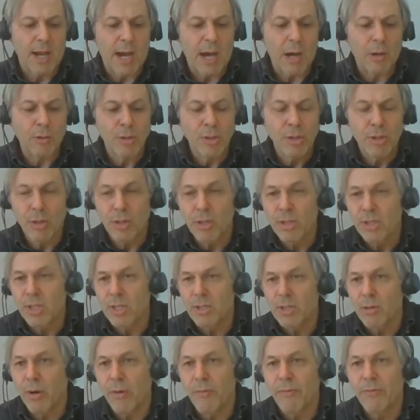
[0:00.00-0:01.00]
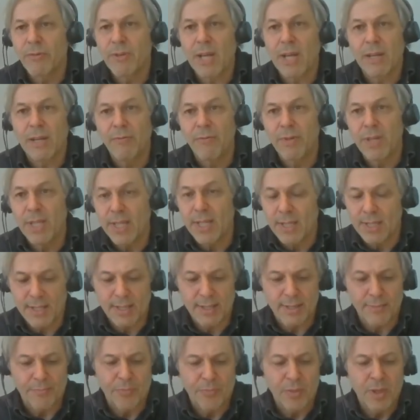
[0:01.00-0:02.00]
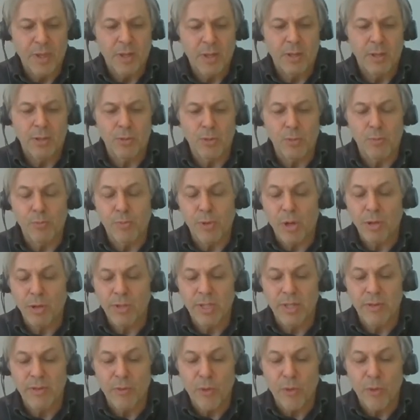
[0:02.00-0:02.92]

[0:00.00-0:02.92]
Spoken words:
outsourcing of conflicts to proxy